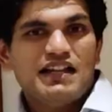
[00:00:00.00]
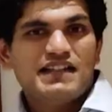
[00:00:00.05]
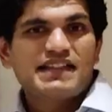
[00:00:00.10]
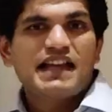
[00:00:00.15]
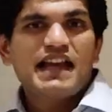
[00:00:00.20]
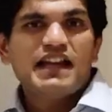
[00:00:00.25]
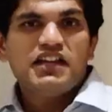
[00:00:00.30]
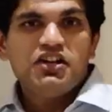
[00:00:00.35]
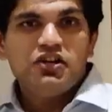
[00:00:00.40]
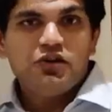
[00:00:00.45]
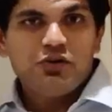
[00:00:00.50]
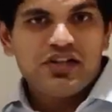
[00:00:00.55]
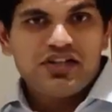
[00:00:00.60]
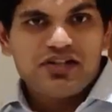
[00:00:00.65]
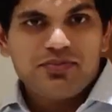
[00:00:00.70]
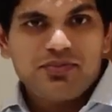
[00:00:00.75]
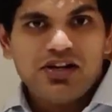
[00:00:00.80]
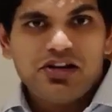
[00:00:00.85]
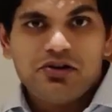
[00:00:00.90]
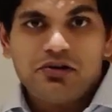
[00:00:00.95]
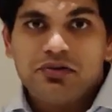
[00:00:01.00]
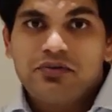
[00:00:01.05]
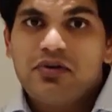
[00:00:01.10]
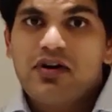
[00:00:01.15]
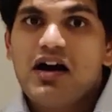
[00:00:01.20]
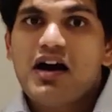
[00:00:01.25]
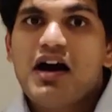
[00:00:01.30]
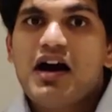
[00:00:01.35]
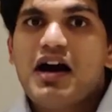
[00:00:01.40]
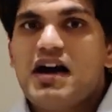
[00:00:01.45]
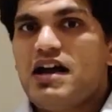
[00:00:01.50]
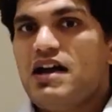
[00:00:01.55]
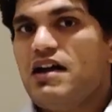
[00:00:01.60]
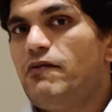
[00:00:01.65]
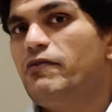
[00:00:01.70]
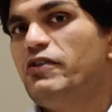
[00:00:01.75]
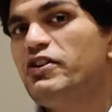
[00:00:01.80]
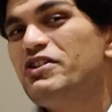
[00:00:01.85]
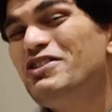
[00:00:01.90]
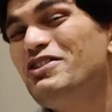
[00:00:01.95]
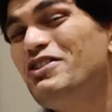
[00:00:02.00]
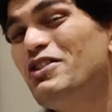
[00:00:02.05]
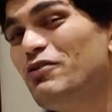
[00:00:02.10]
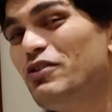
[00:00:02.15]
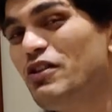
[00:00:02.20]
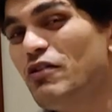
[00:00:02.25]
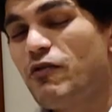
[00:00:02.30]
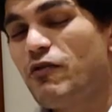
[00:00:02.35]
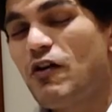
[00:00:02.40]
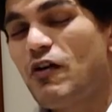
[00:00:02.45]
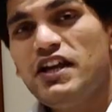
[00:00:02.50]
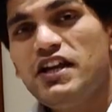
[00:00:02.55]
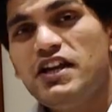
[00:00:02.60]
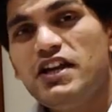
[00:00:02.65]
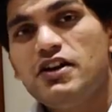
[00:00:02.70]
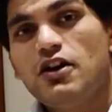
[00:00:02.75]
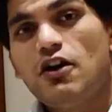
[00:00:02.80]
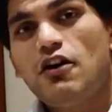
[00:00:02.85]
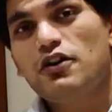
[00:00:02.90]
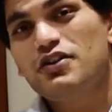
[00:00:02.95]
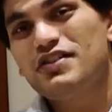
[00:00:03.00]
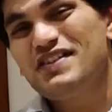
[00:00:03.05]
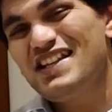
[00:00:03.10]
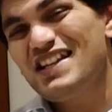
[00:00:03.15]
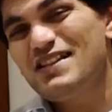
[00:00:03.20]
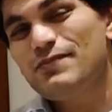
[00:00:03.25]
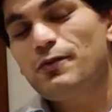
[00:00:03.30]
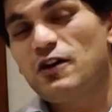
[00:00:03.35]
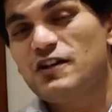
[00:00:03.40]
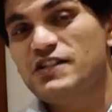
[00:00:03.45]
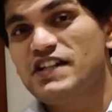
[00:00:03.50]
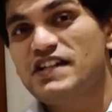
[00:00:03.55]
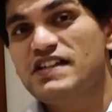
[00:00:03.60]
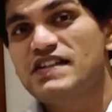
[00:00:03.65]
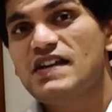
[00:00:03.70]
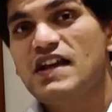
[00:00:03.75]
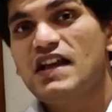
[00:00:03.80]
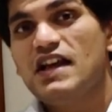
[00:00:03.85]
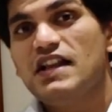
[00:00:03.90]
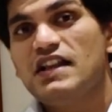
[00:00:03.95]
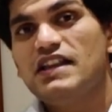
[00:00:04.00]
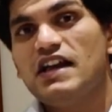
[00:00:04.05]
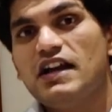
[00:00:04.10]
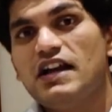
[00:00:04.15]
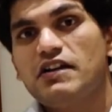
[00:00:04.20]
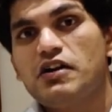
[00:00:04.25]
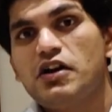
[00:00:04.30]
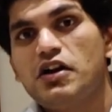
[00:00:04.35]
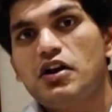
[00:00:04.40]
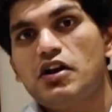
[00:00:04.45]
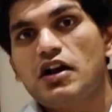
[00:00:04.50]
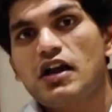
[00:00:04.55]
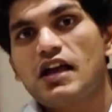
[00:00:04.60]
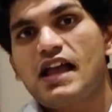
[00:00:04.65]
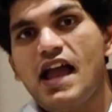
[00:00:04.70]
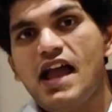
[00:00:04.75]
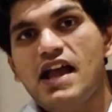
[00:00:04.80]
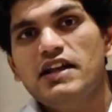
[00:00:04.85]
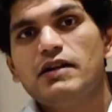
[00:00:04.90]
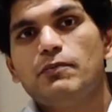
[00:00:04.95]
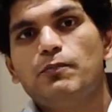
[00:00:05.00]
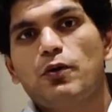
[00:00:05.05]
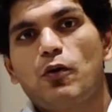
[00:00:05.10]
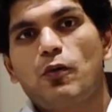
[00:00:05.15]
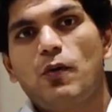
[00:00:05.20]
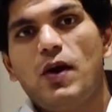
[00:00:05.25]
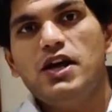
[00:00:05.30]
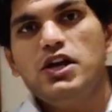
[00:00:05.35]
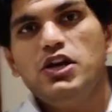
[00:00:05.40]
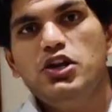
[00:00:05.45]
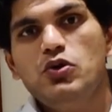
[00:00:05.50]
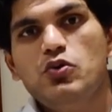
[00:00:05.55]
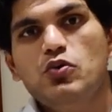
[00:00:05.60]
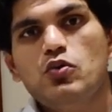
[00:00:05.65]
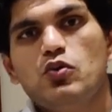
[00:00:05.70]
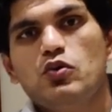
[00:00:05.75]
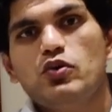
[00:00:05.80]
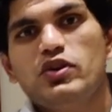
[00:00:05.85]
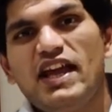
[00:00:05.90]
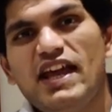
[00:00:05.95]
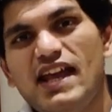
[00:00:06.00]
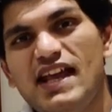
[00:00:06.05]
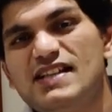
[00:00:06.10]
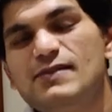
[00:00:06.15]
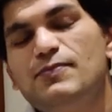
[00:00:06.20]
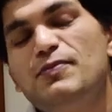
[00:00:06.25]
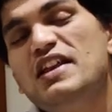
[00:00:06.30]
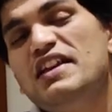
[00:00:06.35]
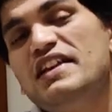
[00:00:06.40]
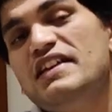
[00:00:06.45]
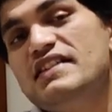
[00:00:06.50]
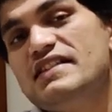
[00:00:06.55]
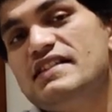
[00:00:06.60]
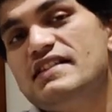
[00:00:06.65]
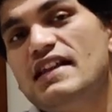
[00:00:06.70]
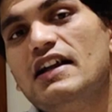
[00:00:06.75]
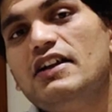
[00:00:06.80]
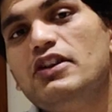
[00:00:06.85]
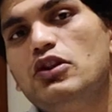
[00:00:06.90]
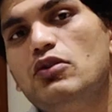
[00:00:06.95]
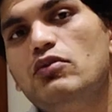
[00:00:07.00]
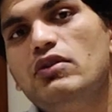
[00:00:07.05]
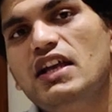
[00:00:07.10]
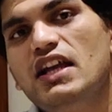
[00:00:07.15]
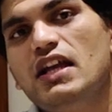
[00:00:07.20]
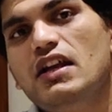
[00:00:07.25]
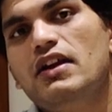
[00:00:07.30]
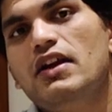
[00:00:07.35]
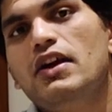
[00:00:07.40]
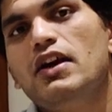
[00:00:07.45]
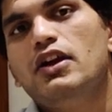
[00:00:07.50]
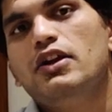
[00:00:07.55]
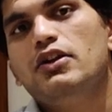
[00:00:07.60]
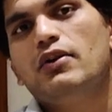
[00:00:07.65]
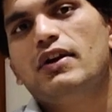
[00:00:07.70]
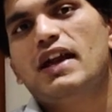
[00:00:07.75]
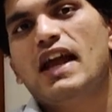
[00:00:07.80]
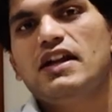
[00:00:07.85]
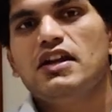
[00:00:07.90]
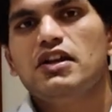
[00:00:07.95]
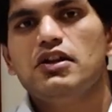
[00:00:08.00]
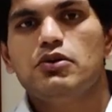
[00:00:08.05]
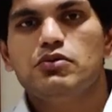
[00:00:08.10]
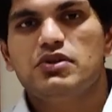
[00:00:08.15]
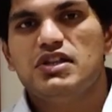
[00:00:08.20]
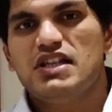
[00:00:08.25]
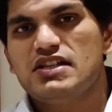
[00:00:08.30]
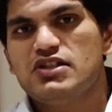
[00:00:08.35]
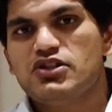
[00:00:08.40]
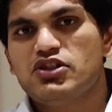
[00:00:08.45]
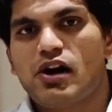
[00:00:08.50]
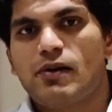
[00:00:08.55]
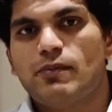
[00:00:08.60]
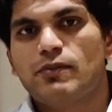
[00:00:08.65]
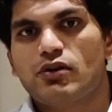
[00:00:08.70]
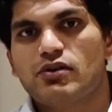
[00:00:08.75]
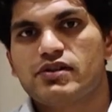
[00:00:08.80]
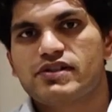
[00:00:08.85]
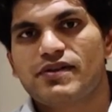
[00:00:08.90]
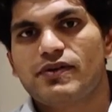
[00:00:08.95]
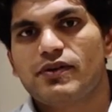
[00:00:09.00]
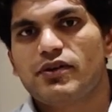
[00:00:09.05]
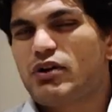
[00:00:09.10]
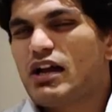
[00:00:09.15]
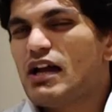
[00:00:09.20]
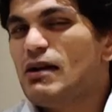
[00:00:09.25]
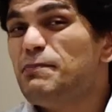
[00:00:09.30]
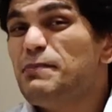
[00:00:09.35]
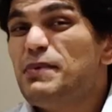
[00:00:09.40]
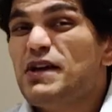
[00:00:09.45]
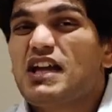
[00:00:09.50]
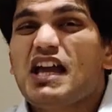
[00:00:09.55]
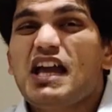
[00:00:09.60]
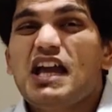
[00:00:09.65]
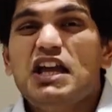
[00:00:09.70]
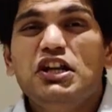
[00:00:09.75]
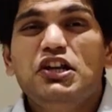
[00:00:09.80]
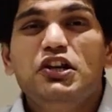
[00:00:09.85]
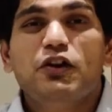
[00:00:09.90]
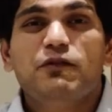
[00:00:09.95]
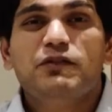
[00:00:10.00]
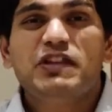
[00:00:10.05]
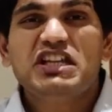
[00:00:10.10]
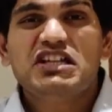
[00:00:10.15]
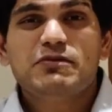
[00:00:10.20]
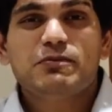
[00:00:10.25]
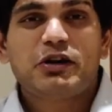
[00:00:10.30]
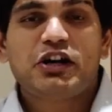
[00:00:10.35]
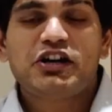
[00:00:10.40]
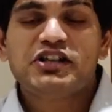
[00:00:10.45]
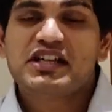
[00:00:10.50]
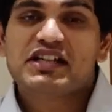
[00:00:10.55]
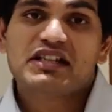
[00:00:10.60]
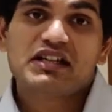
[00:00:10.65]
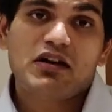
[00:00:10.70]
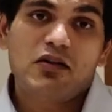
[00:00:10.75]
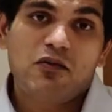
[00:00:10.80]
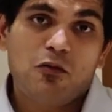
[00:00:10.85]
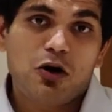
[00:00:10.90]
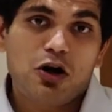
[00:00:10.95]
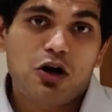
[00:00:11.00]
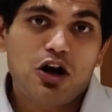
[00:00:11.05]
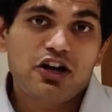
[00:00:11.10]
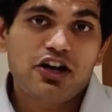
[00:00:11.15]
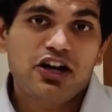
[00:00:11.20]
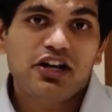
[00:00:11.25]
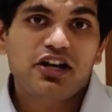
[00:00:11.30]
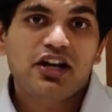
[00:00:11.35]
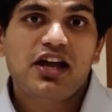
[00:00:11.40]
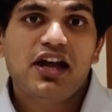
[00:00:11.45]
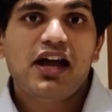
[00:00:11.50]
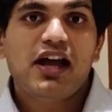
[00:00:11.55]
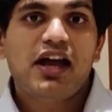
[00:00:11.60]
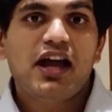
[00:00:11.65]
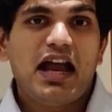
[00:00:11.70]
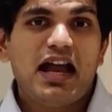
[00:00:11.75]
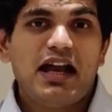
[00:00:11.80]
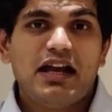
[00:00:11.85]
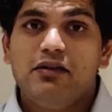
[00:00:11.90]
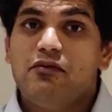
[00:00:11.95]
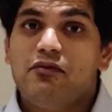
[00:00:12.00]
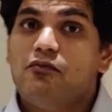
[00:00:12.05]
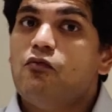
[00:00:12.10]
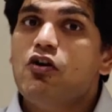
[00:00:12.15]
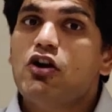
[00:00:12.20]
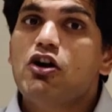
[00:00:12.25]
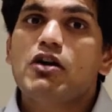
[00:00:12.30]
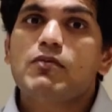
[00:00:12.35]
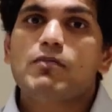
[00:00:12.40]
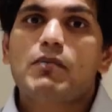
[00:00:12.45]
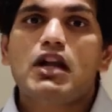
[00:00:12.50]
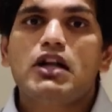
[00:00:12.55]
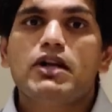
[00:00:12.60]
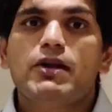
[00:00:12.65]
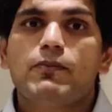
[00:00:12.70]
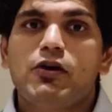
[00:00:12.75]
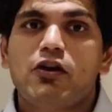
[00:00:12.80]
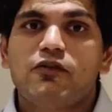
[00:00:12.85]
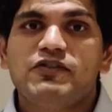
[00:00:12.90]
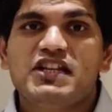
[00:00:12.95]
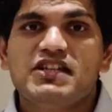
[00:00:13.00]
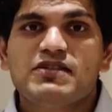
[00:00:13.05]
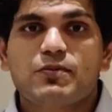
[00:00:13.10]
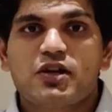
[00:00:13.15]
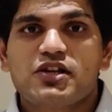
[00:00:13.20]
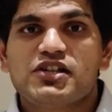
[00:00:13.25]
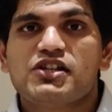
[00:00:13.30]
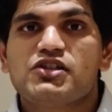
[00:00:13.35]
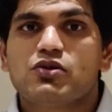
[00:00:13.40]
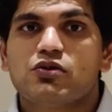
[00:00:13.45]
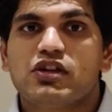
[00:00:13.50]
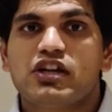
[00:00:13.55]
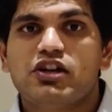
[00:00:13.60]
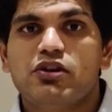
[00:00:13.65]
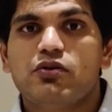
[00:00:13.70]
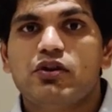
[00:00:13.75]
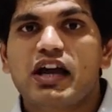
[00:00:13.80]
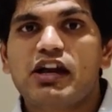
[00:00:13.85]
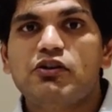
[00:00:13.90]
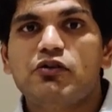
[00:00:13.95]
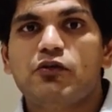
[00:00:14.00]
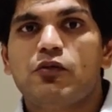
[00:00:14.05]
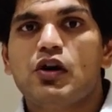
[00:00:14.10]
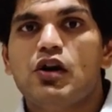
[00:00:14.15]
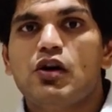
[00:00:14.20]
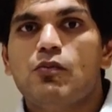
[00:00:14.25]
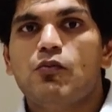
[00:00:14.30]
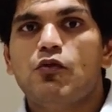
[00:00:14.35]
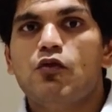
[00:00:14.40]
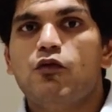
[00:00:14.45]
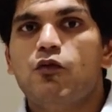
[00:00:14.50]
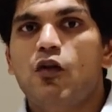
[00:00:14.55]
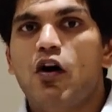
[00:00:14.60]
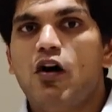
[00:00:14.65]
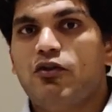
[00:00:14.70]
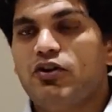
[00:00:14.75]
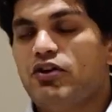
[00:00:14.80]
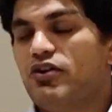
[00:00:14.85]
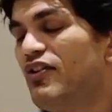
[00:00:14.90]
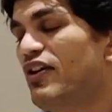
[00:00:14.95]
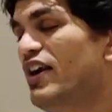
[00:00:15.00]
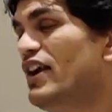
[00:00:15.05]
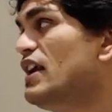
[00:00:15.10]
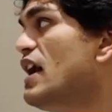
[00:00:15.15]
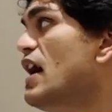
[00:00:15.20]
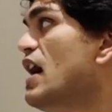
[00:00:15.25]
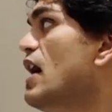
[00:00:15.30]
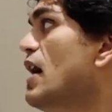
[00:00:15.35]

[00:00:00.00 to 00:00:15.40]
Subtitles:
Let's get into this video. I have written down the 5 or 6 projects that can provide you the experience that you need to get into these job roles. You can pick any of these projects, work on it, and work on multiple of these projects so that you kind of move forward, right?